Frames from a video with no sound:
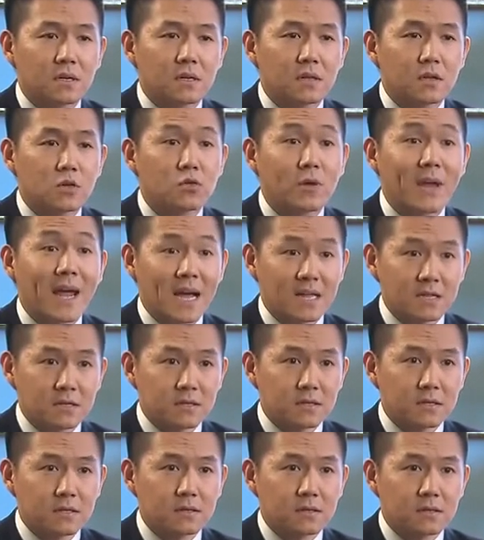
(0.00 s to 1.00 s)
new
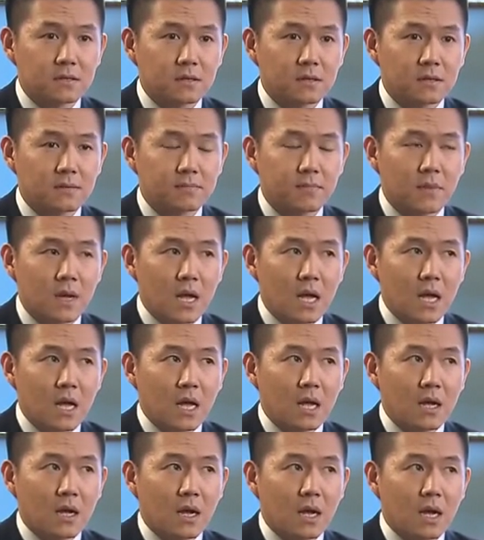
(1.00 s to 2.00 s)
realities,
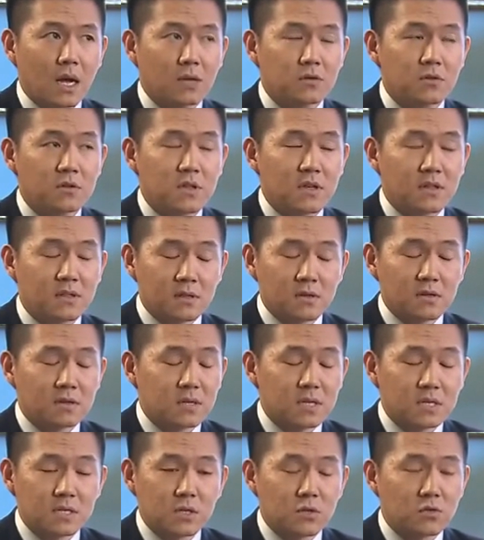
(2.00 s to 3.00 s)
how do you think that
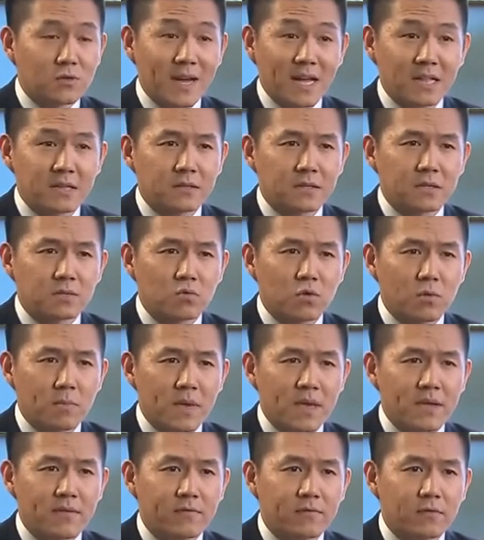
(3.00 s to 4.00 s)
these new realities will
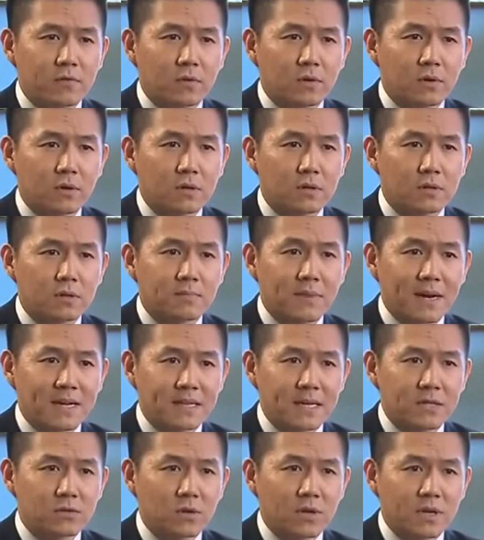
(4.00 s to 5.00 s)
mean for the
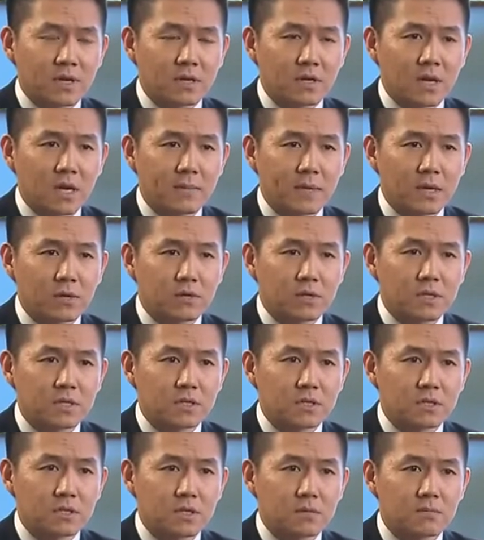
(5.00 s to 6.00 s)
bilateral economic
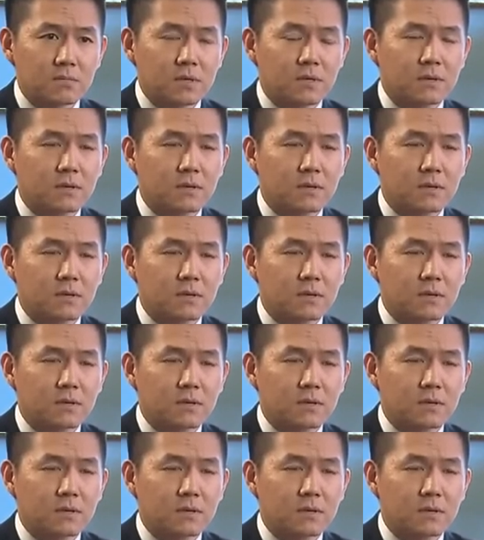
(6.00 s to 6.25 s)
relationship?